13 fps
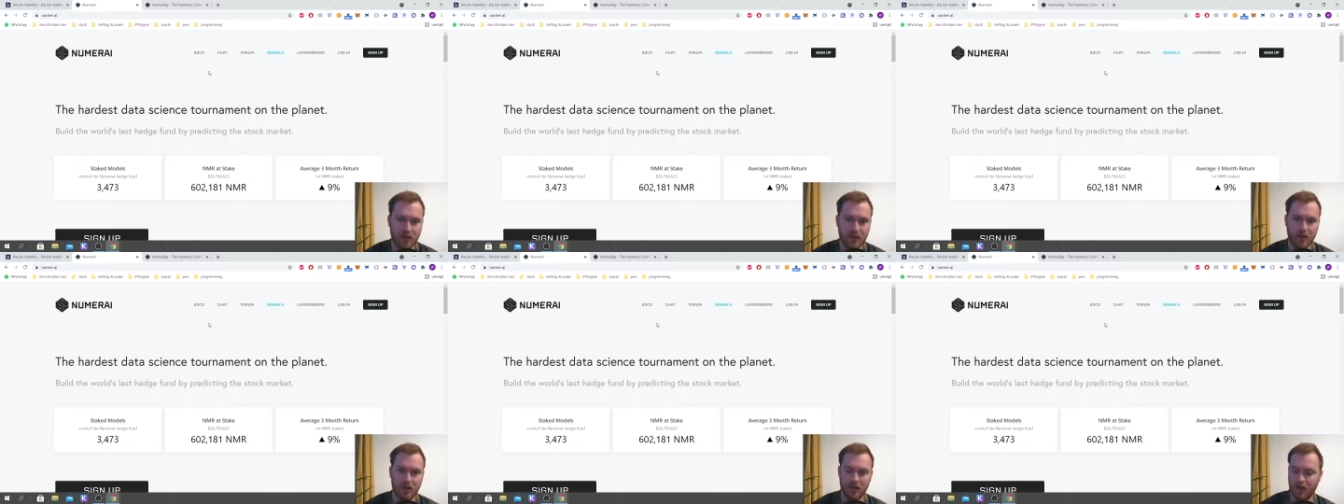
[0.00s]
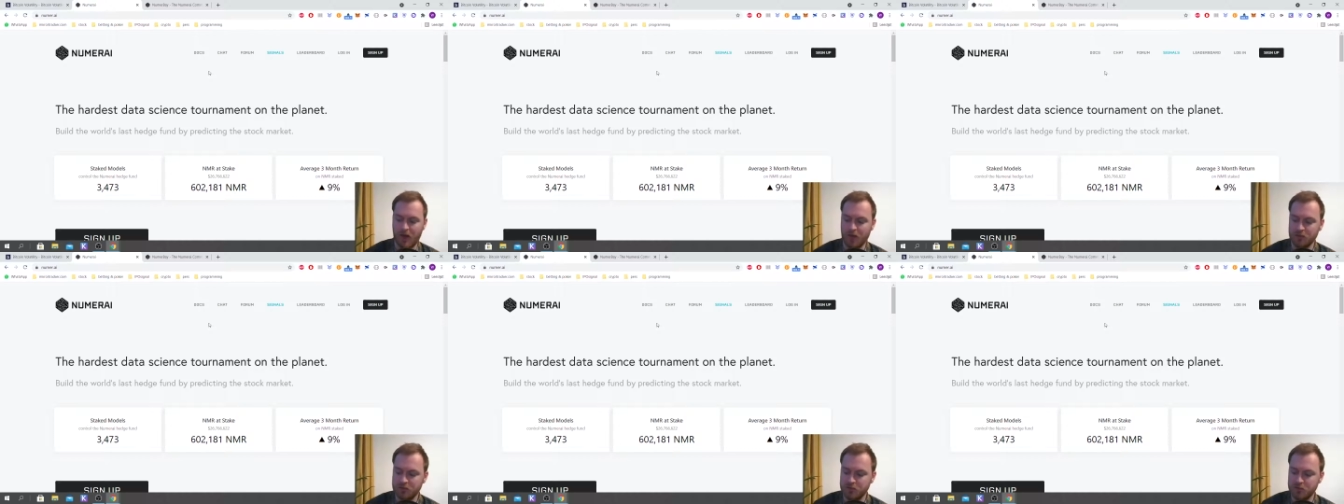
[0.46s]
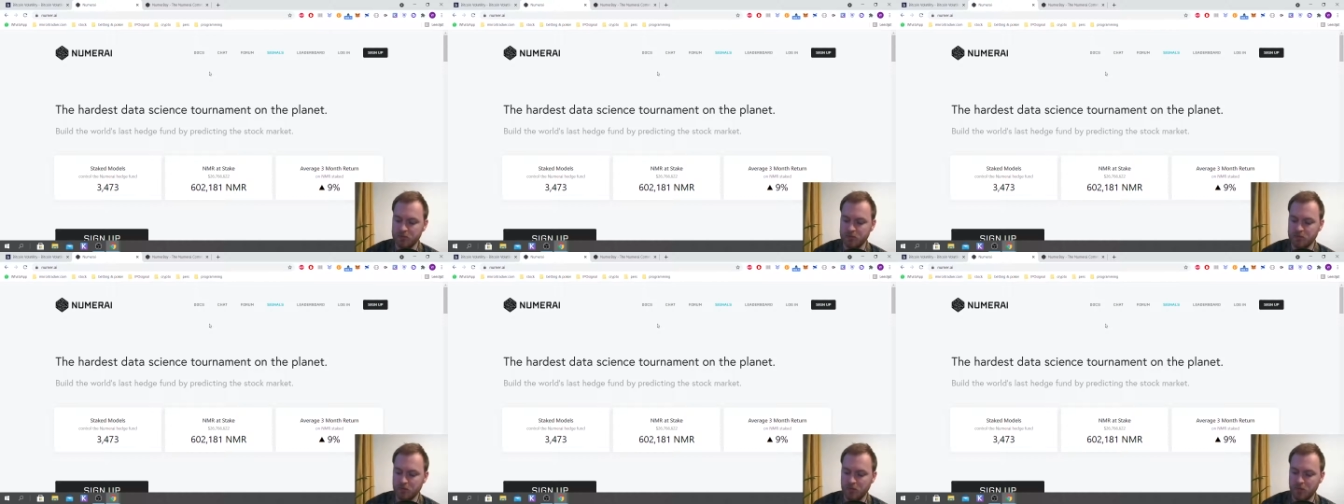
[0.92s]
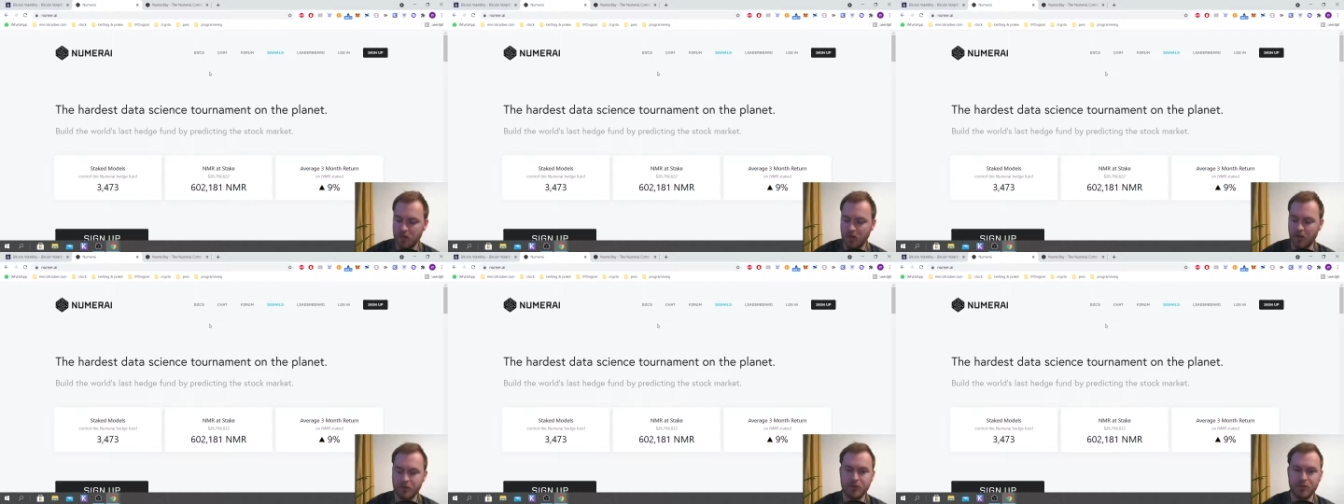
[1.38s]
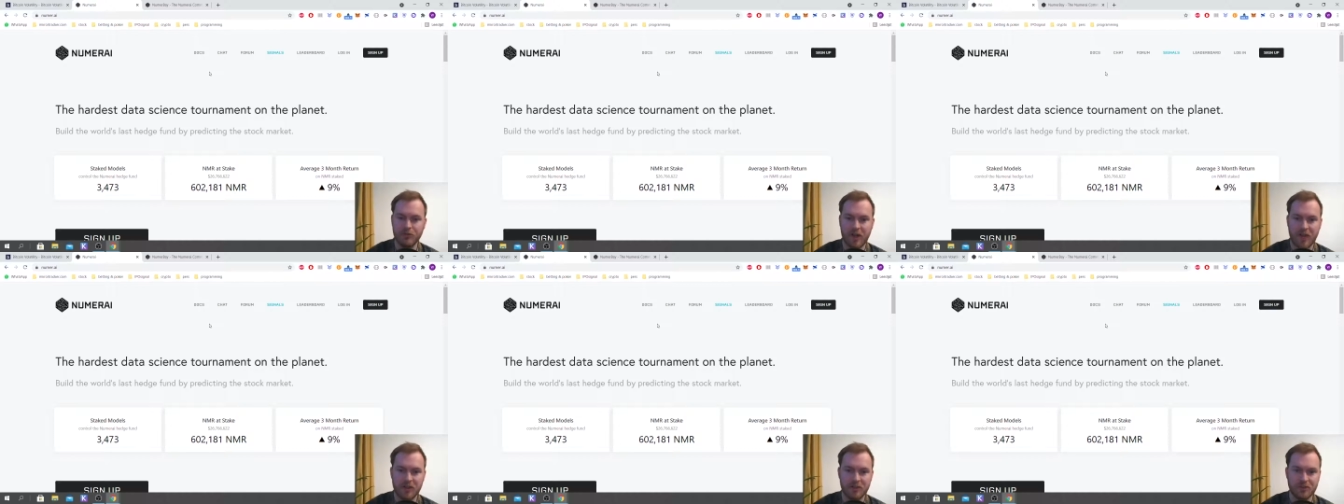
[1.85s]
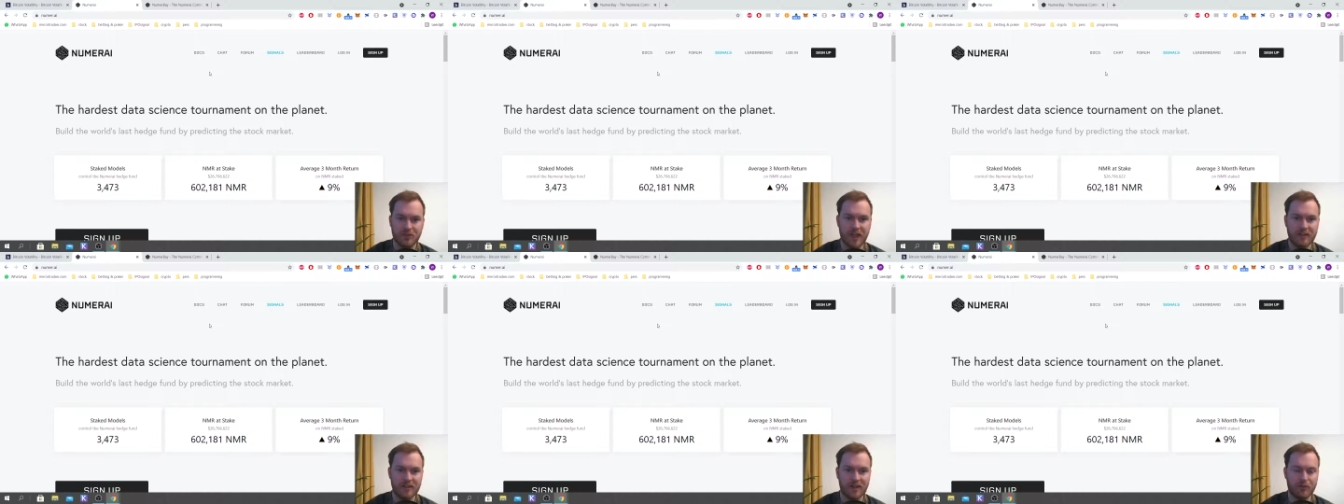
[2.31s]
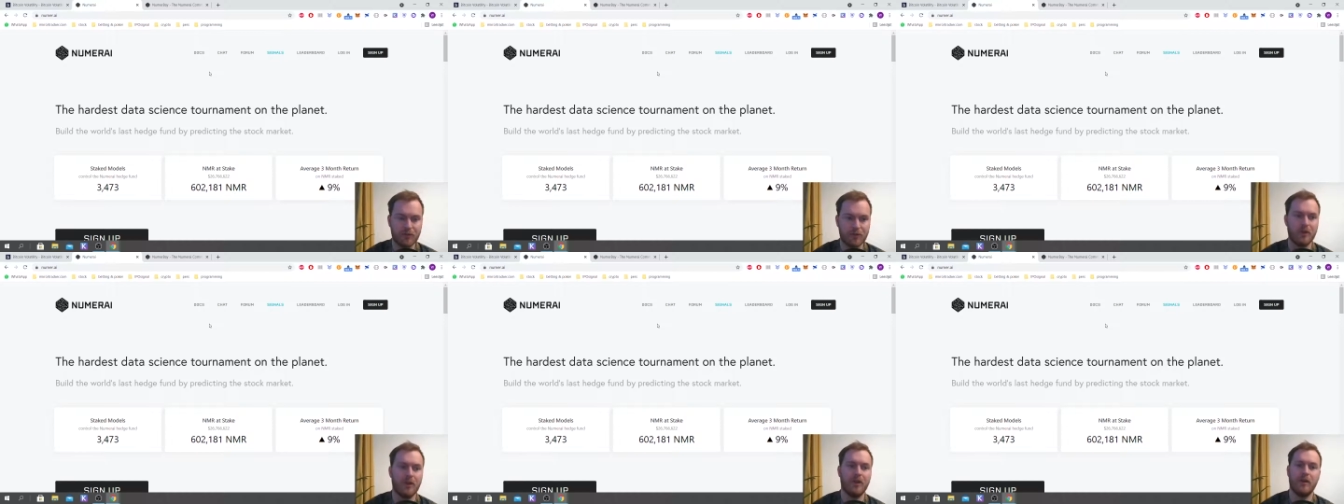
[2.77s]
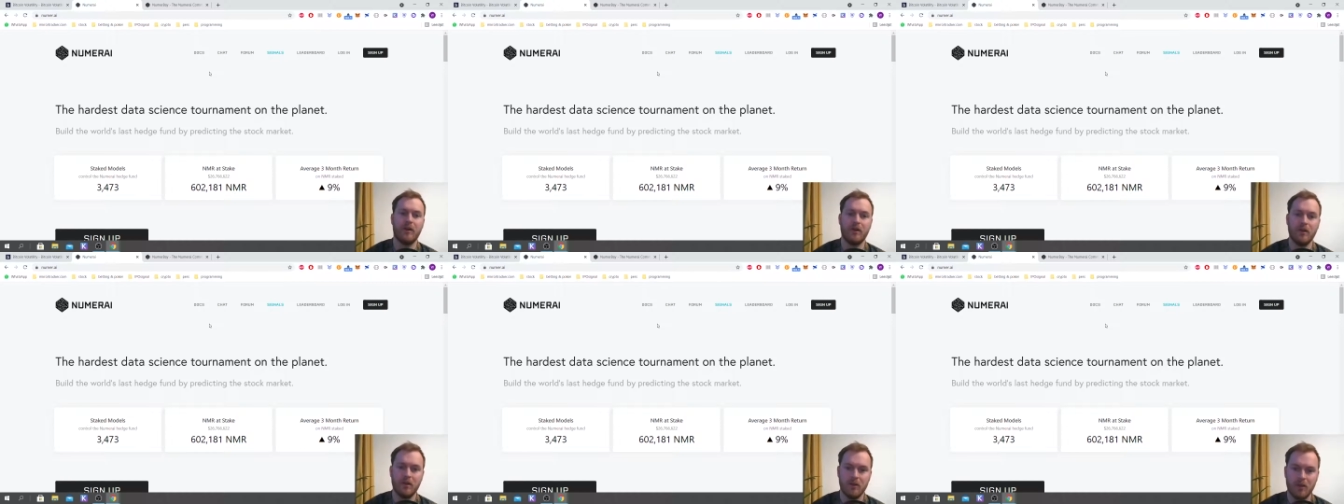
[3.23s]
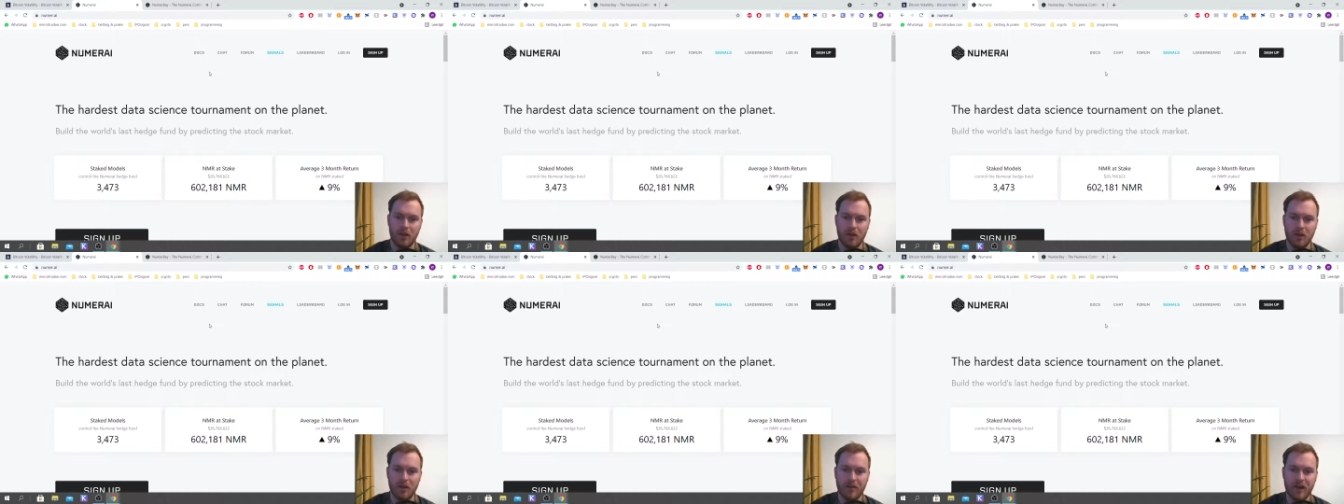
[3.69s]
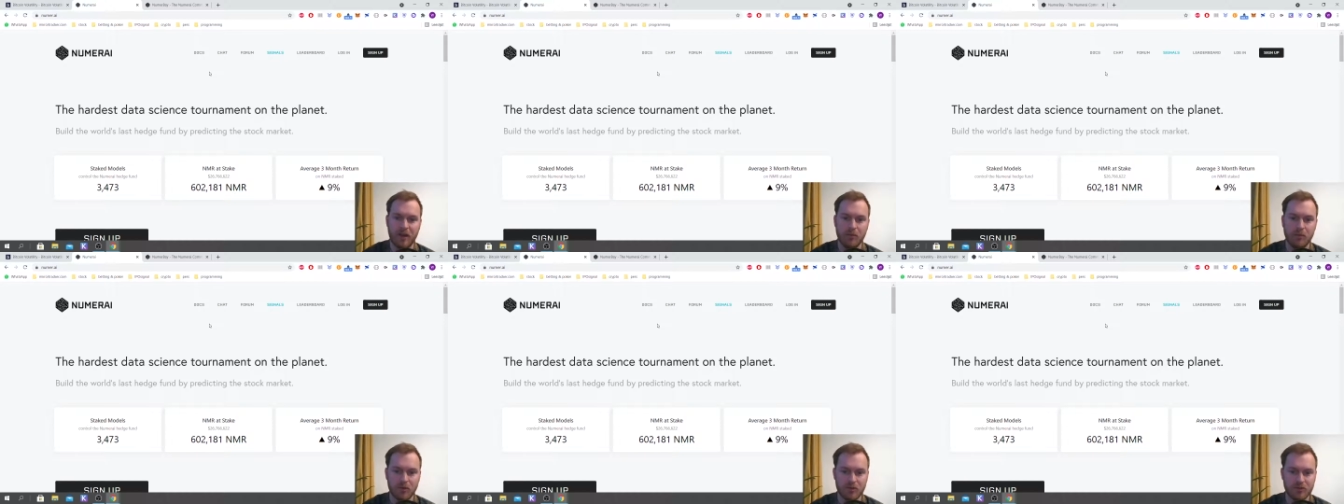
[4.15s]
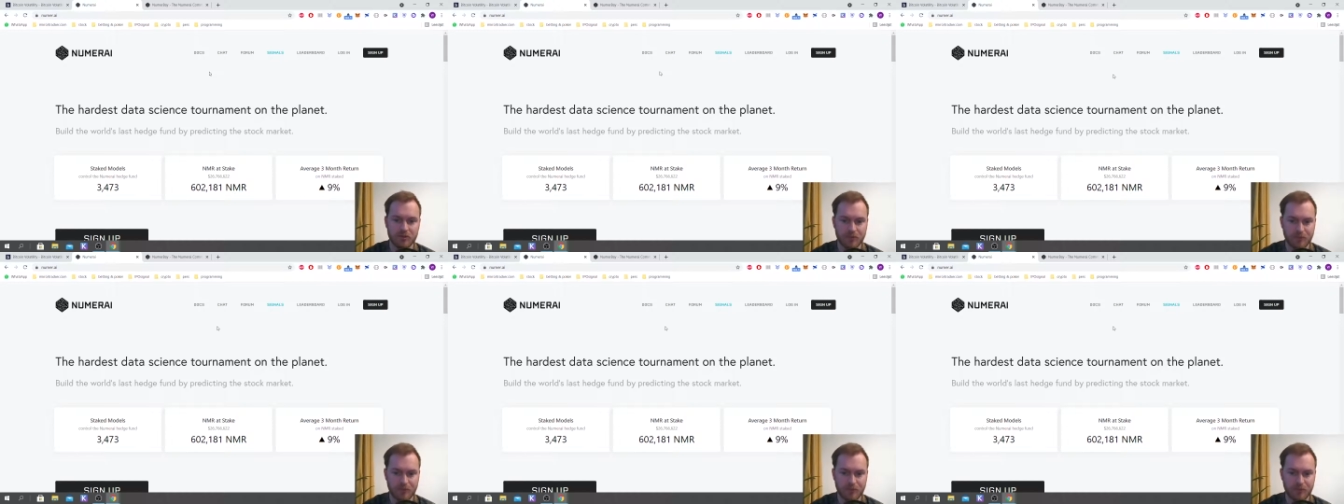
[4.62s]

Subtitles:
How to neutralize your data for other variables.